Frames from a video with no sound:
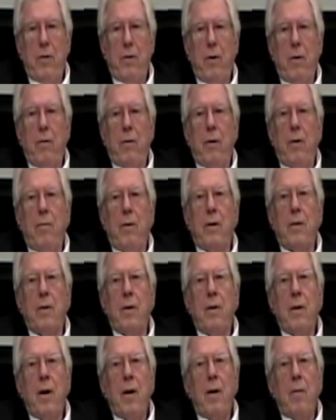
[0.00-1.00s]
So there was
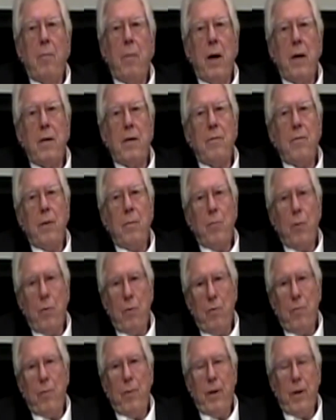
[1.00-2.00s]
a massive
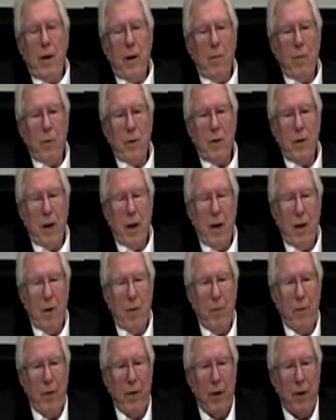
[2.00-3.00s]
improvement, I would say,
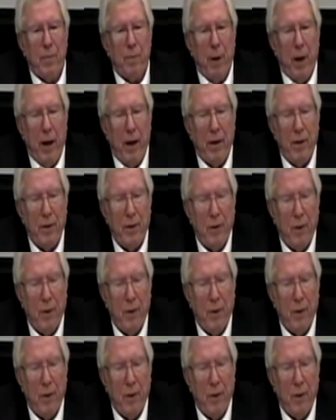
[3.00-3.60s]
over this plan.